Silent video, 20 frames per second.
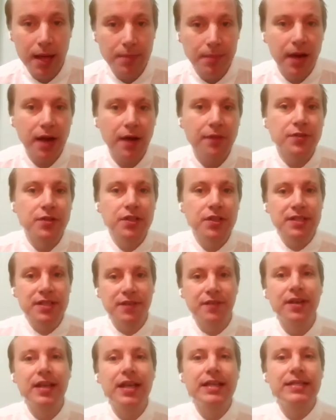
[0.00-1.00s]
But after the
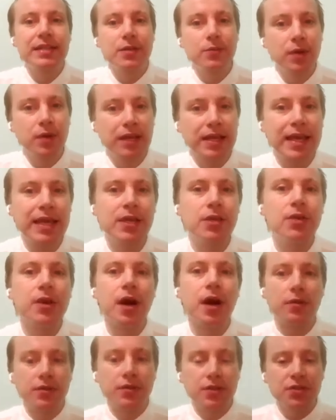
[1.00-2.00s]
7 days, it will kick you
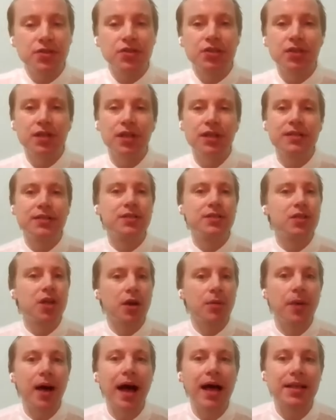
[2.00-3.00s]
out. It's
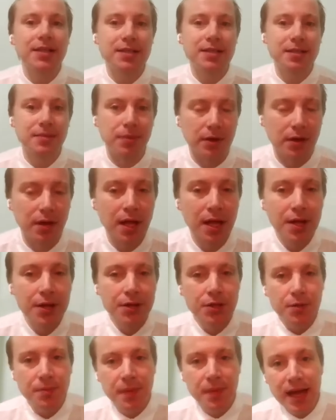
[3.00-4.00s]
not possible
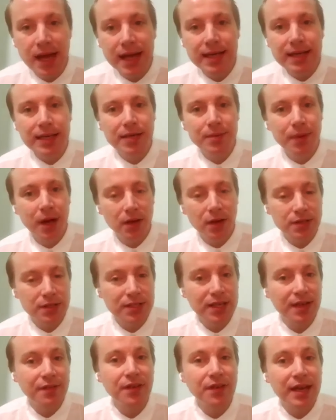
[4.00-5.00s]
to meditate about
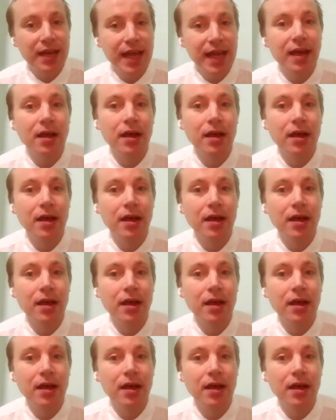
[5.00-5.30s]
7,